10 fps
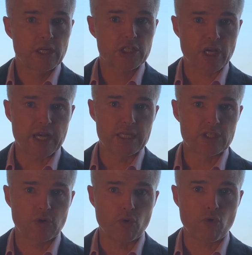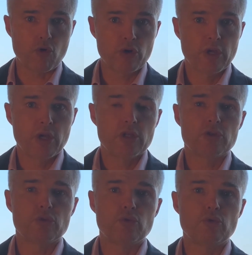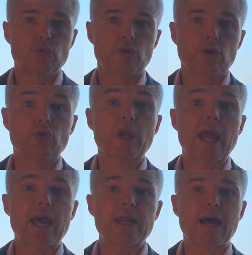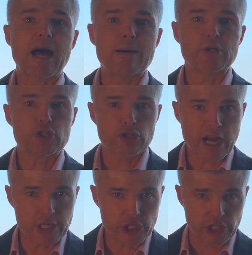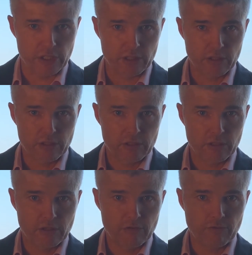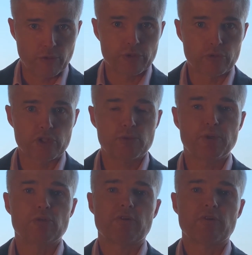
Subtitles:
Chinese law, you look at arbitration for your dispute